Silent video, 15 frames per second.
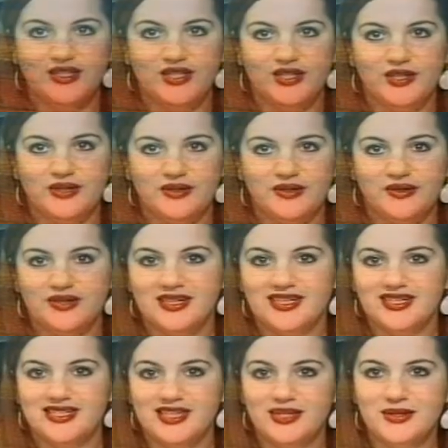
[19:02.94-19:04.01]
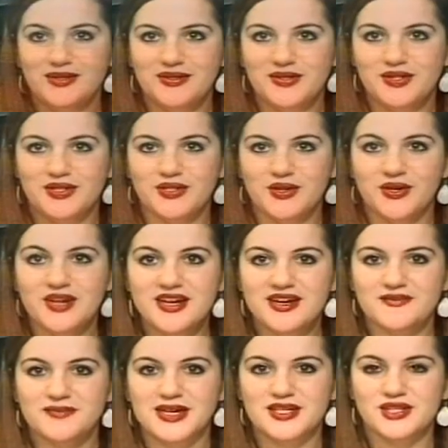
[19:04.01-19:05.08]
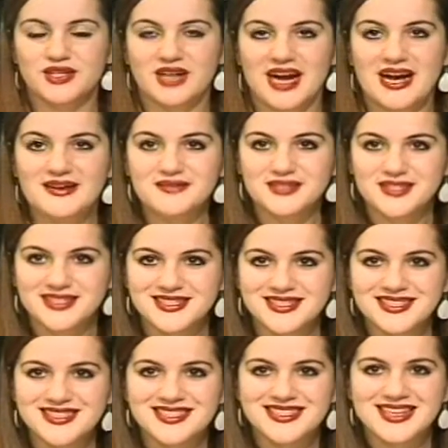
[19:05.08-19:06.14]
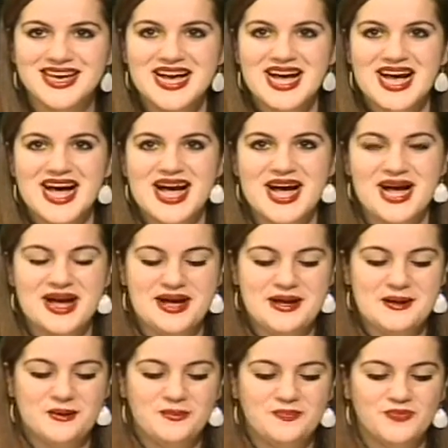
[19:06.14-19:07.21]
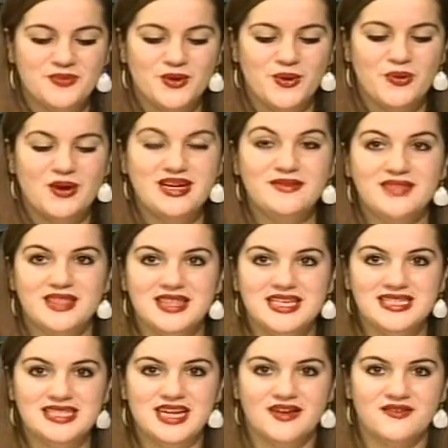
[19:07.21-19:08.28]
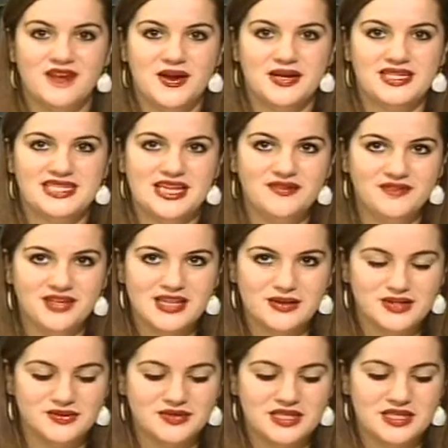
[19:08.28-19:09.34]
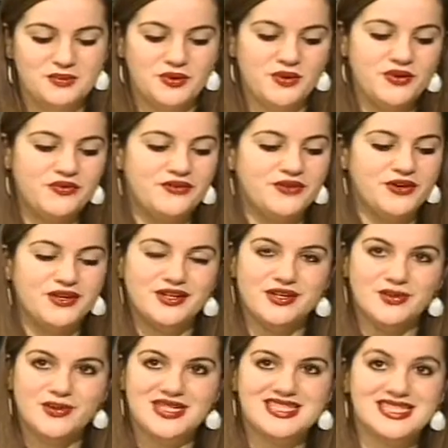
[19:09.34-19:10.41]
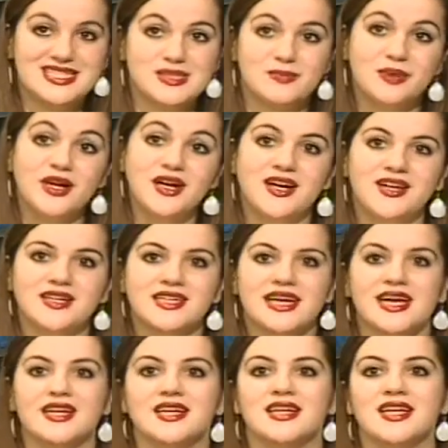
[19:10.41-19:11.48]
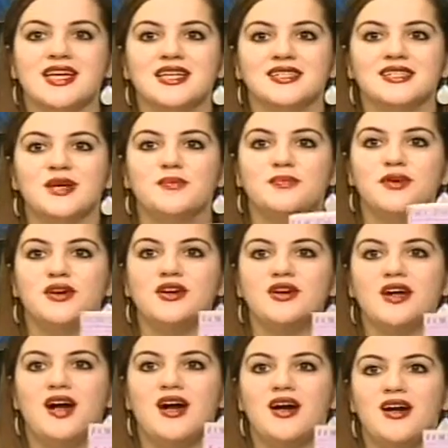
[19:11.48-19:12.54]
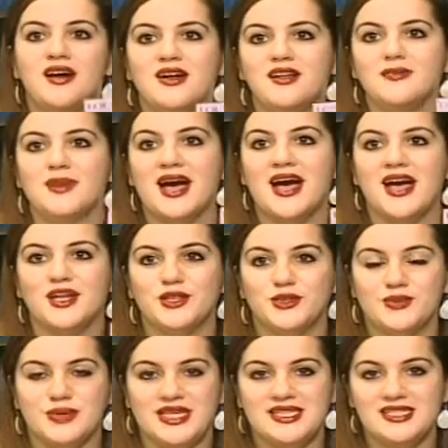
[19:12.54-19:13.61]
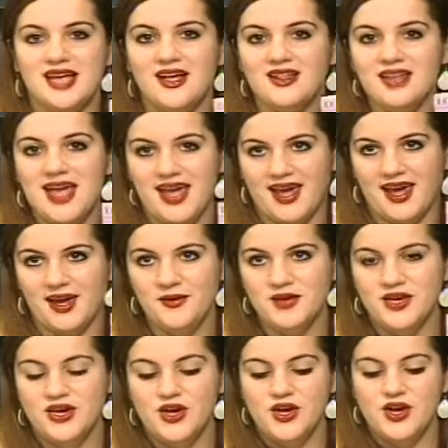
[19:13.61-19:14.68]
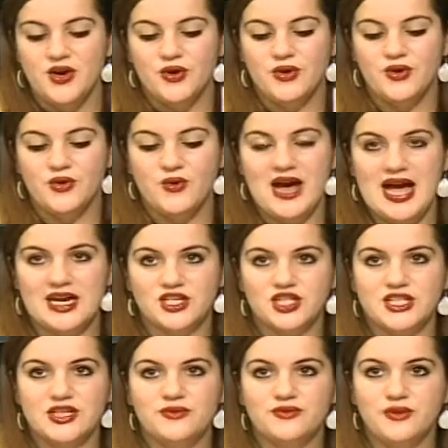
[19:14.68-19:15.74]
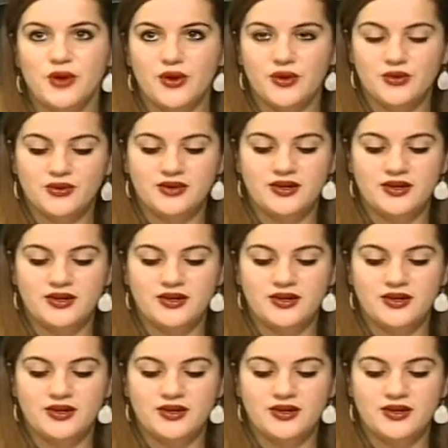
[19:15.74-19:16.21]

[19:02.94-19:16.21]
to continue this story of my travels, one of the things that I found in Denver that was really beautiful was this book. And it's a book by Louise Hay, who actually wrote